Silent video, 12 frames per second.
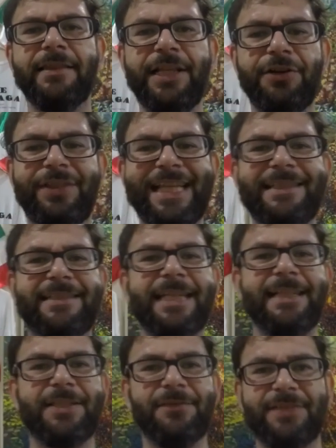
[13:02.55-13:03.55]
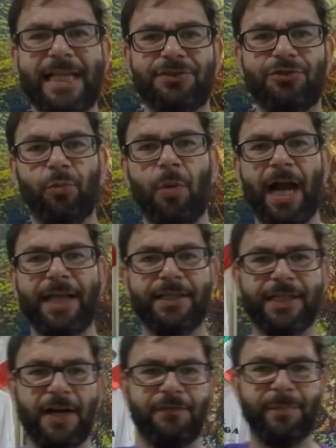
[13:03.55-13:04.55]
you know, the incentives as to why the
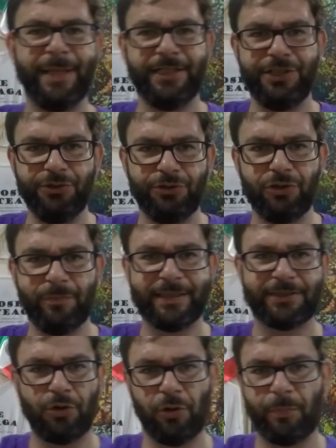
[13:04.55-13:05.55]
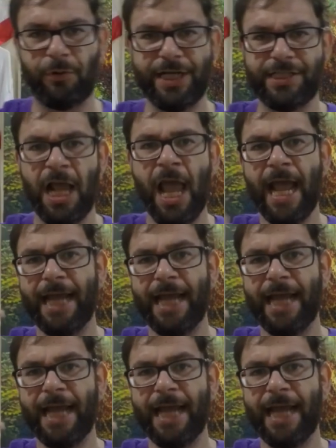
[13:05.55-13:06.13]
government, YouTube as a corporation,